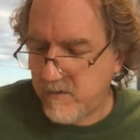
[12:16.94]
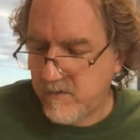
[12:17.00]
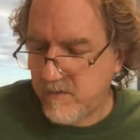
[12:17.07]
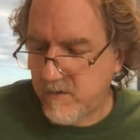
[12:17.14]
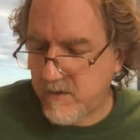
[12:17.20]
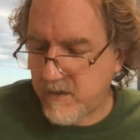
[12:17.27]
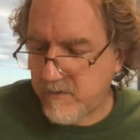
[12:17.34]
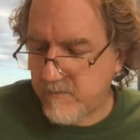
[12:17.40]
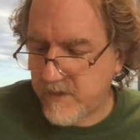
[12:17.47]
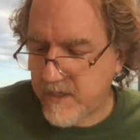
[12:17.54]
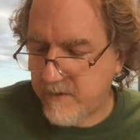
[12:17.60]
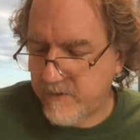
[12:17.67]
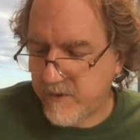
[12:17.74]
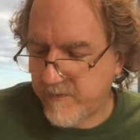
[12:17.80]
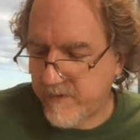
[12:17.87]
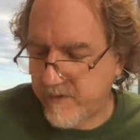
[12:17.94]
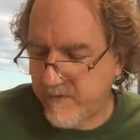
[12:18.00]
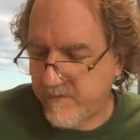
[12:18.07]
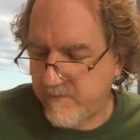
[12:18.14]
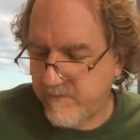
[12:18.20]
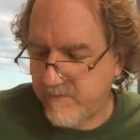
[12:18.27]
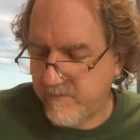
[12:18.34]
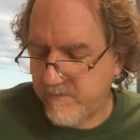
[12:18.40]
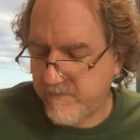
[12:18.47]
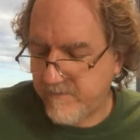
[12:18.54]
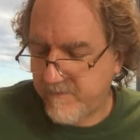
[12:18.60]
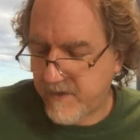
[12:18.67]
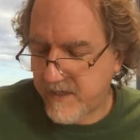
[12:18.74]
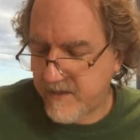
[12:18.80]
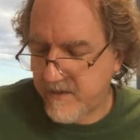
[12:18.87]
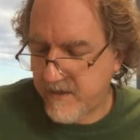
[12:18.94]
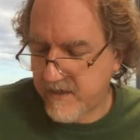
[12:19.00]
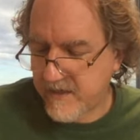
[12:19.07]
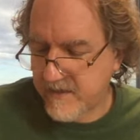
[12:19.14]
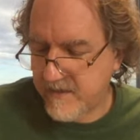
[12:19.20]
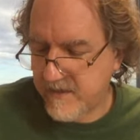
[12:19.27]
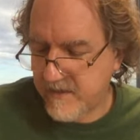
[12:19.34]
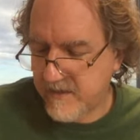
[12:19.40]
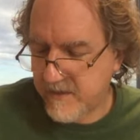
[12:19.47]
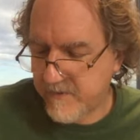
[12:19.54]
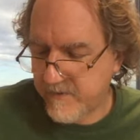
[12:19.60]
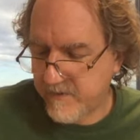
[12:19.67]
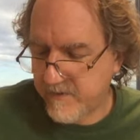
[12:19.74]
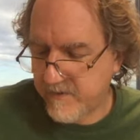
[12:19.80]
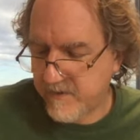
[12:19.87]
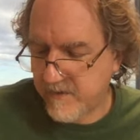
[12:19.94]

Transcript: All right, well that was sort of a fun thing, I think. It was,